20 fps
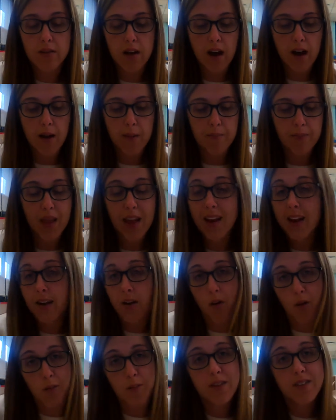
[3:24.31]
And at
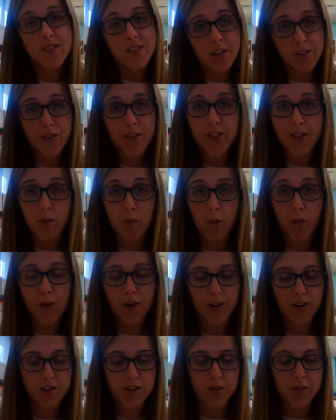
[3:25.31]
home, it's different than what we
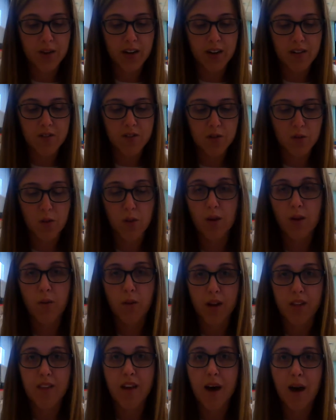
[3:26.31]
are doing in school
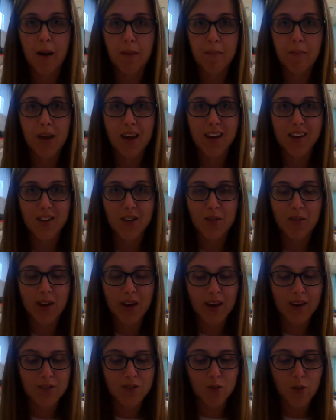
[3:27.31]
with me doing
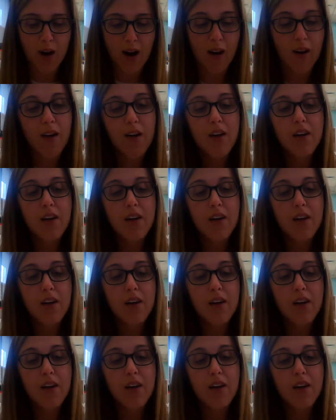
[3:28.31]
it as well.